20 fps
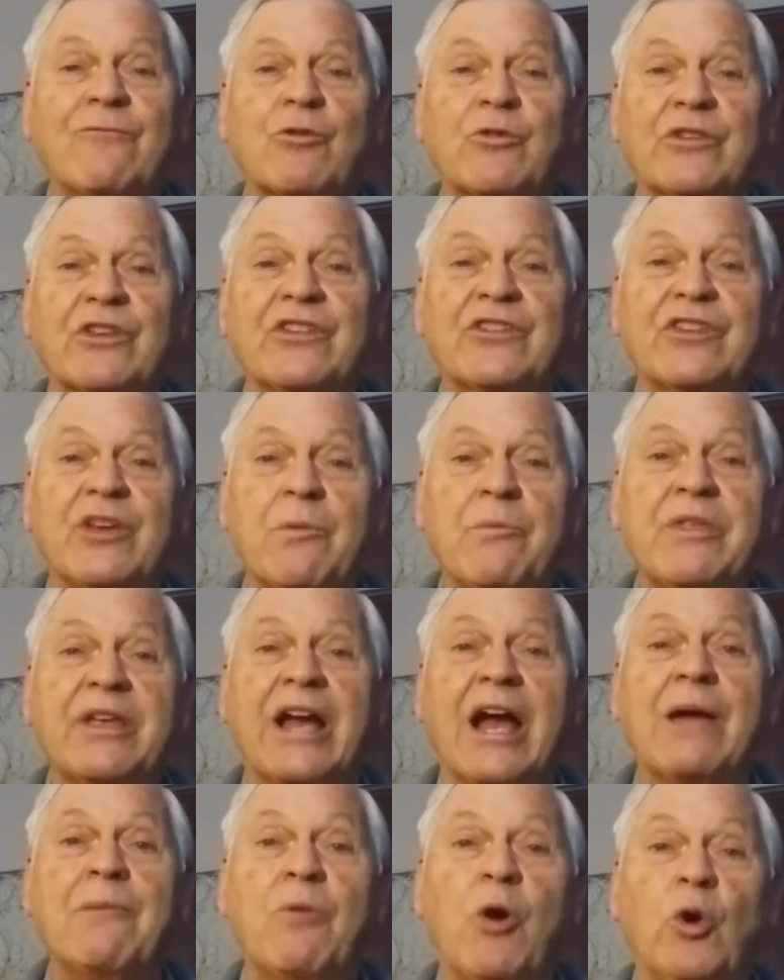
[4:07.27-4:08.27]
Or is it something
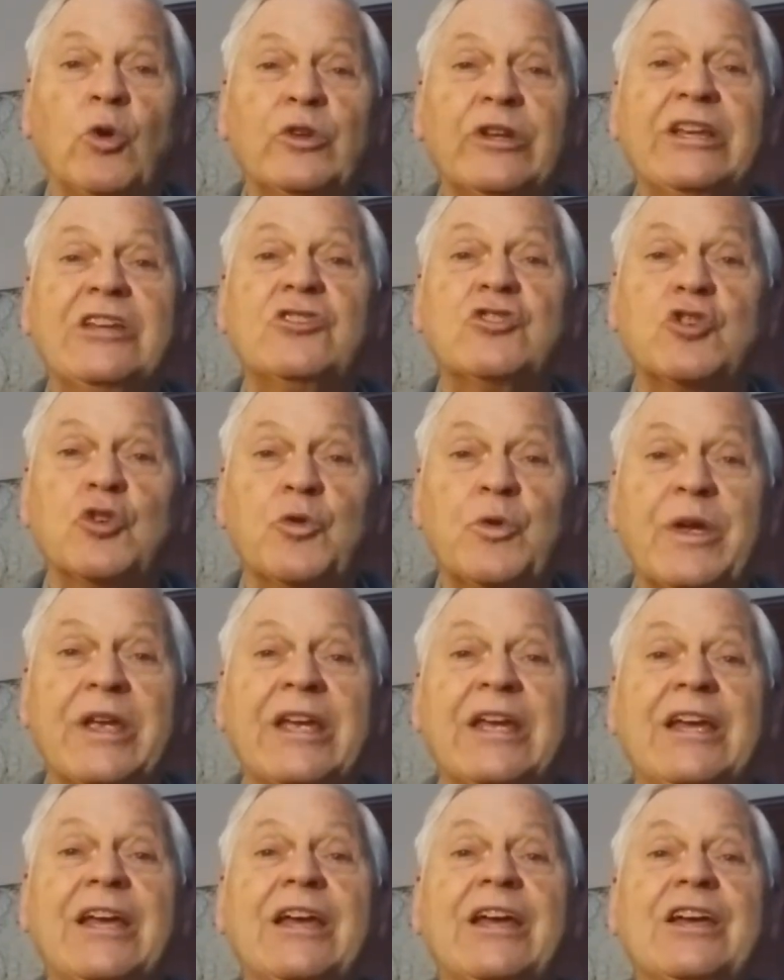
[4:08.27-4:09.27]
I'm only
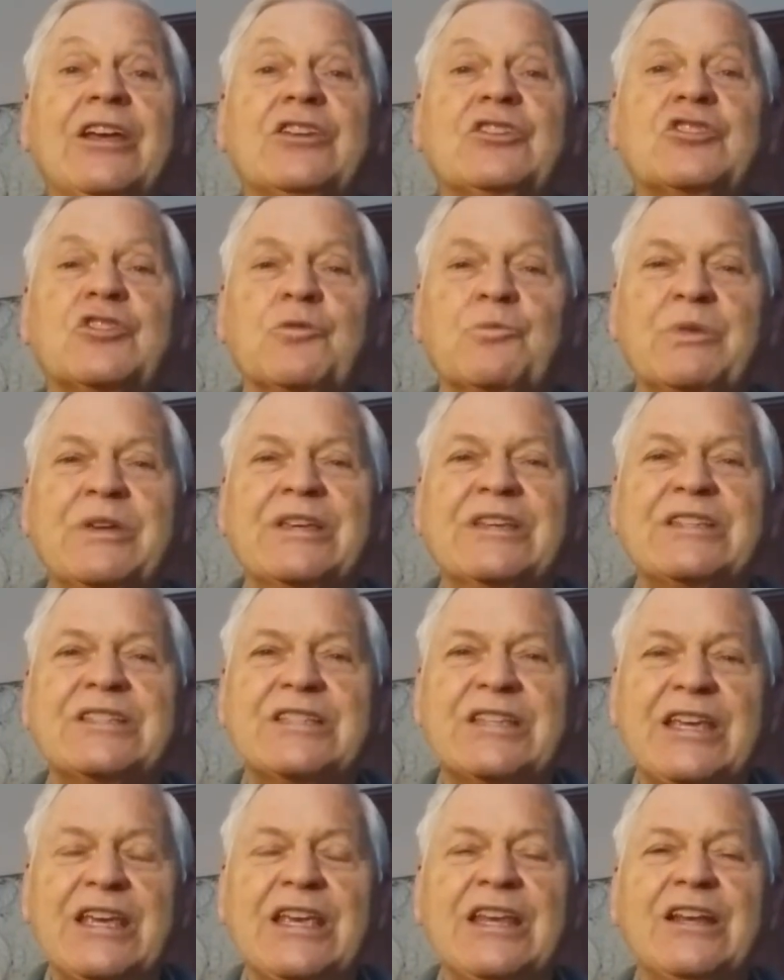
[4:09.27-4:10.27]
doing to be
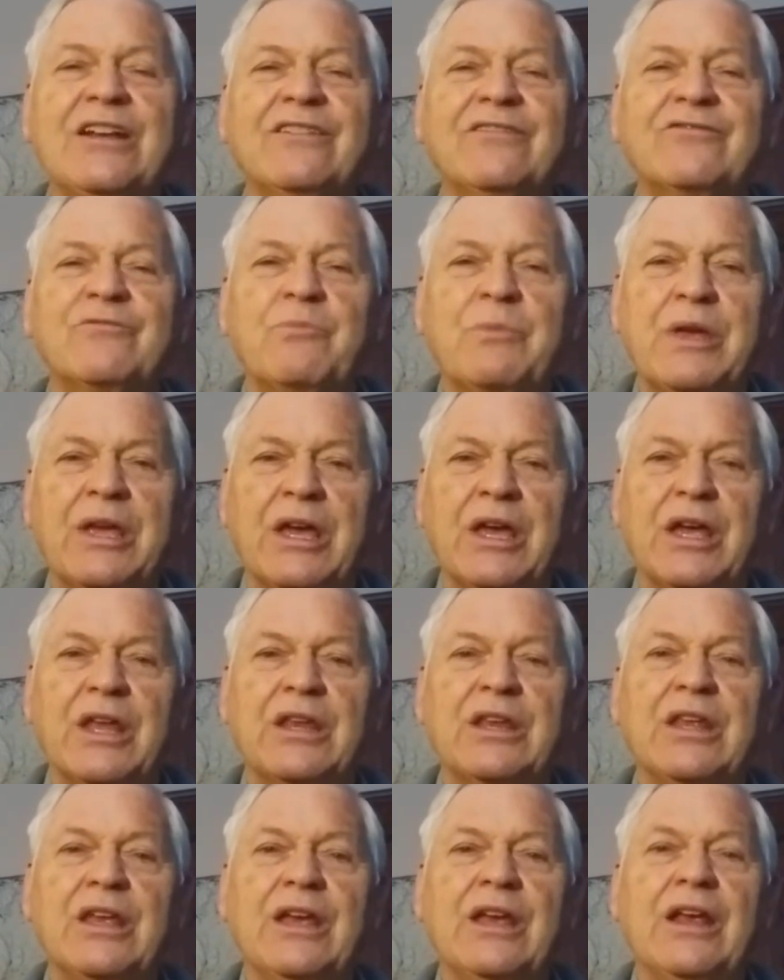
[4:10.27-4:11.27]
seen of
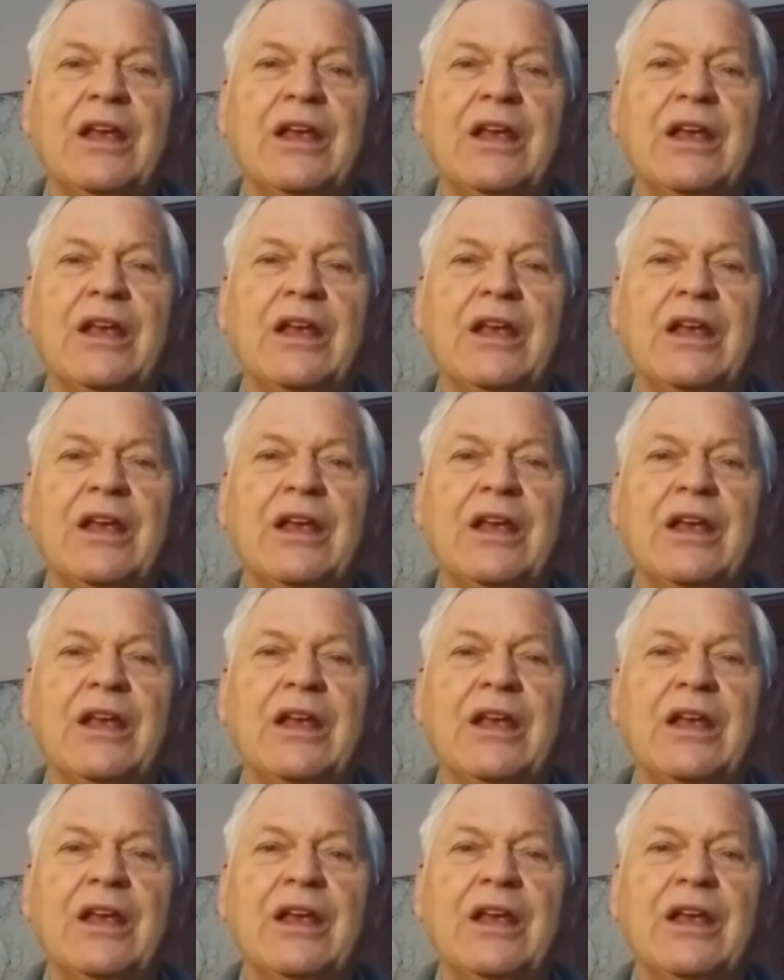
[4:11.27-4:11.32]
men